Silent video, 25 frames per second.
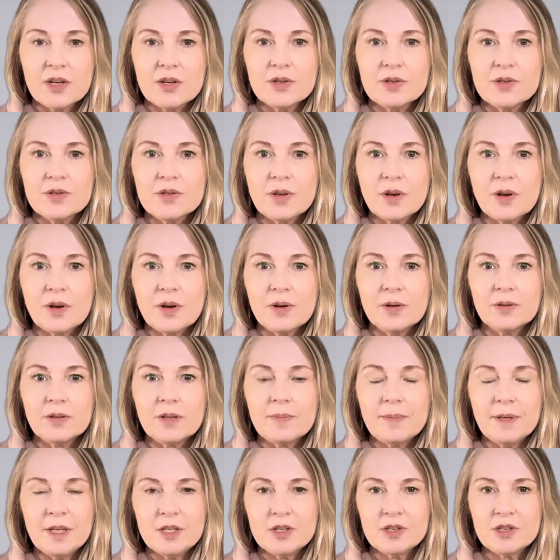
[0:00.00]
So let
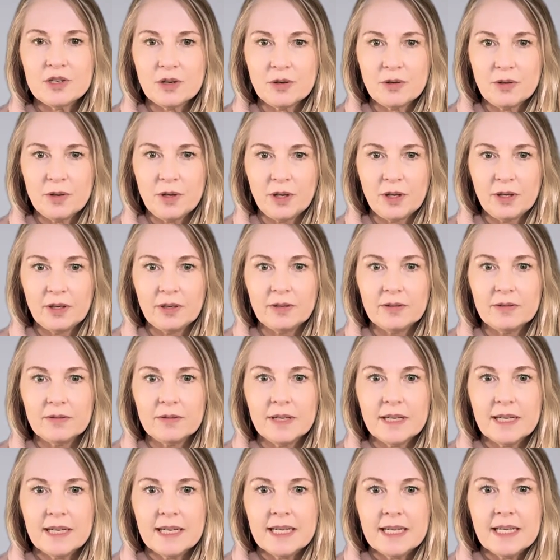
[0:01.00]
me show you,
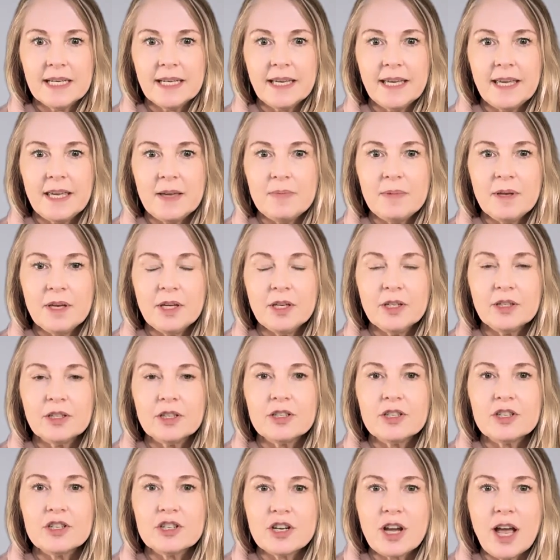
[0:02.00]
keeping your
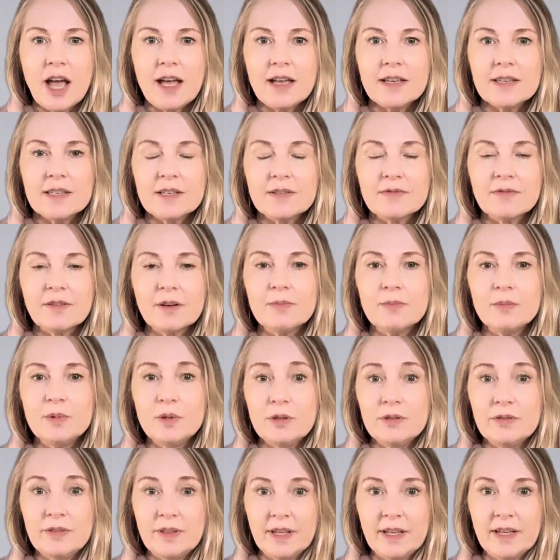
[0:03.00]
chest from
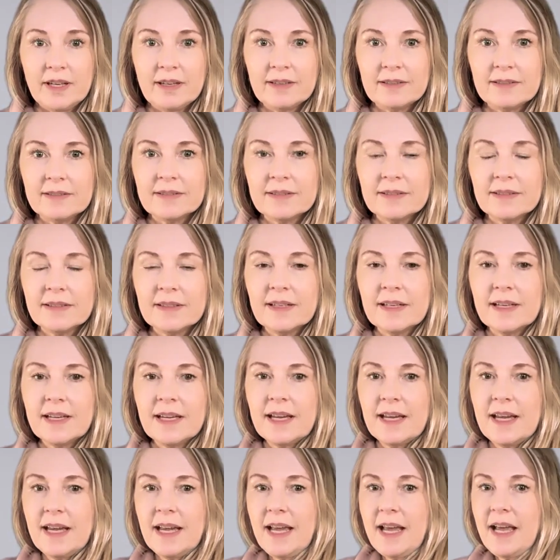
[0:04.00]
moving
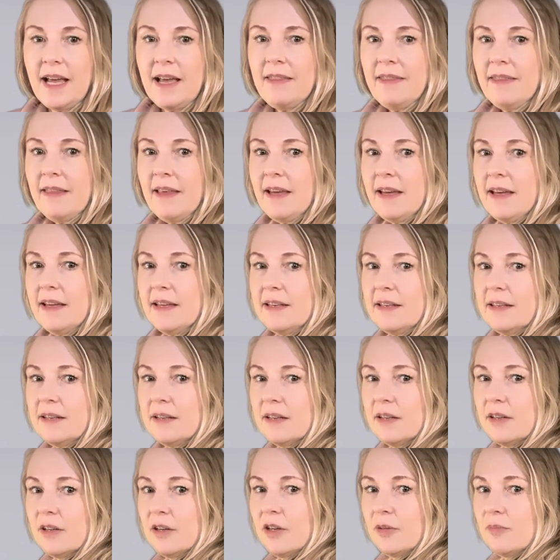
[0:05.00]
and then
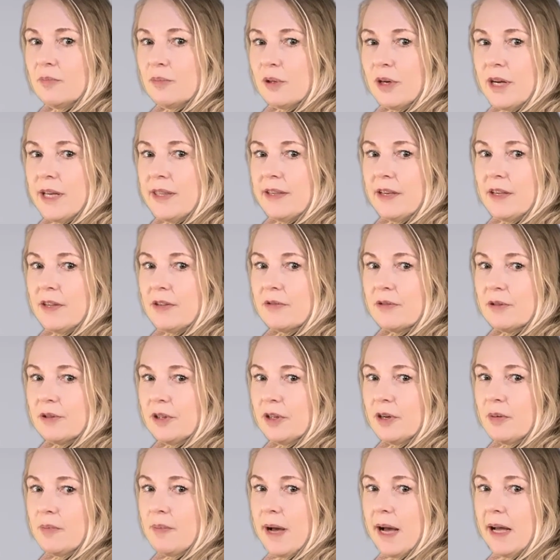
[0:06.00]
breathing through
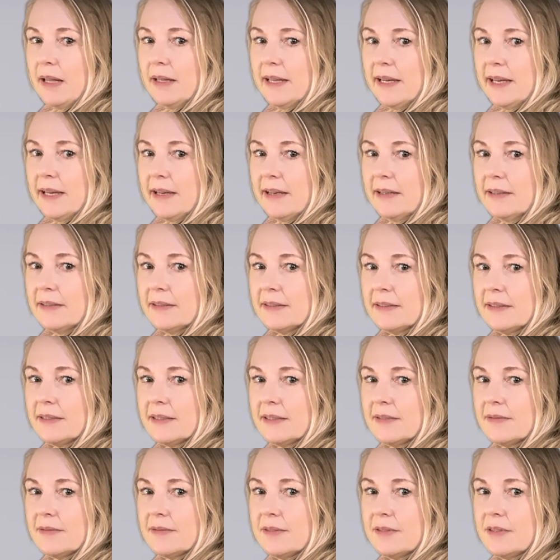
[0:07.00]
your belly.
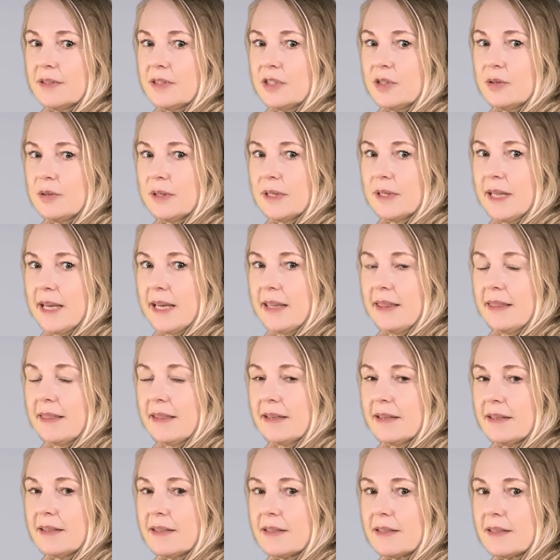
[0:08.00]
Do it like
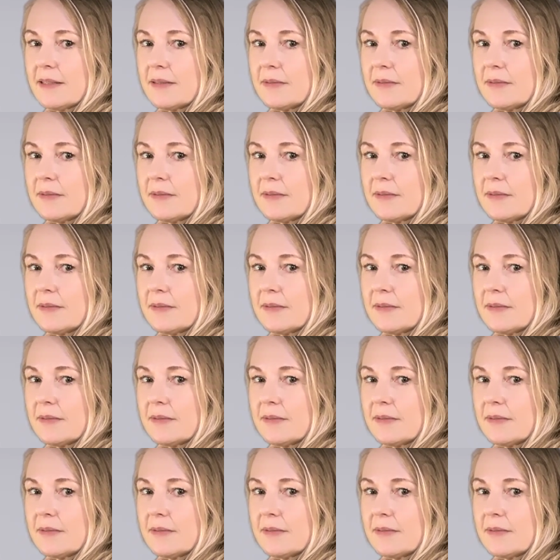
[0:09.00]
this.